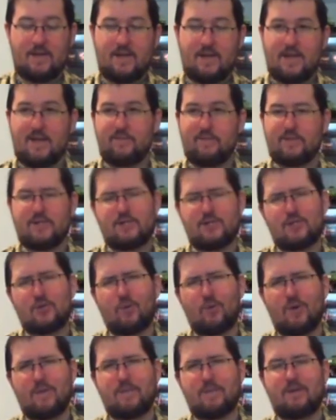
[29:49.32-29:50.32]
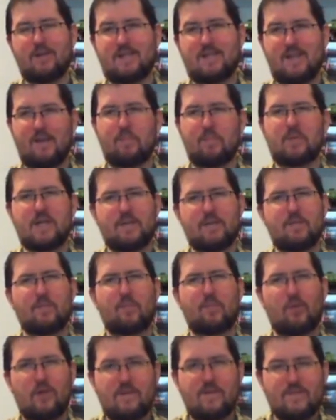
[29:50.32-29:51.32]
And if it's a story about a time a
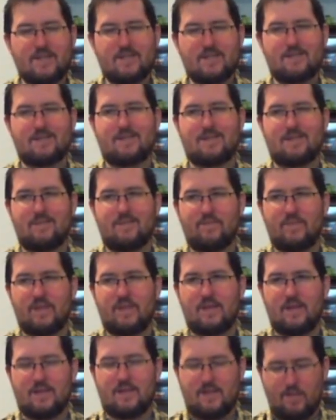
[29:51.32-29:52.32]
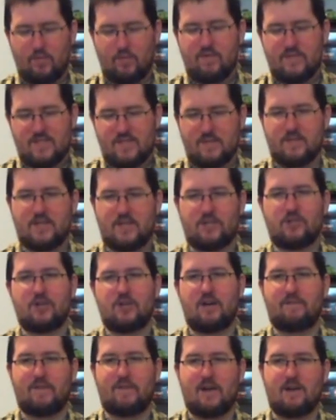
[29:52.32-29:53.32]
previous time the kitchen
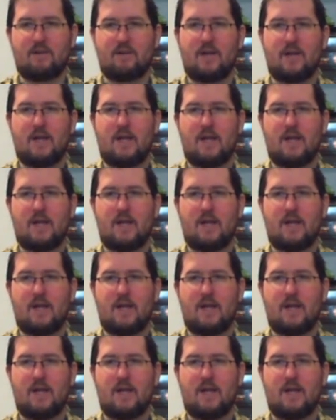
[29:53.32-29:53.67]
caught fire,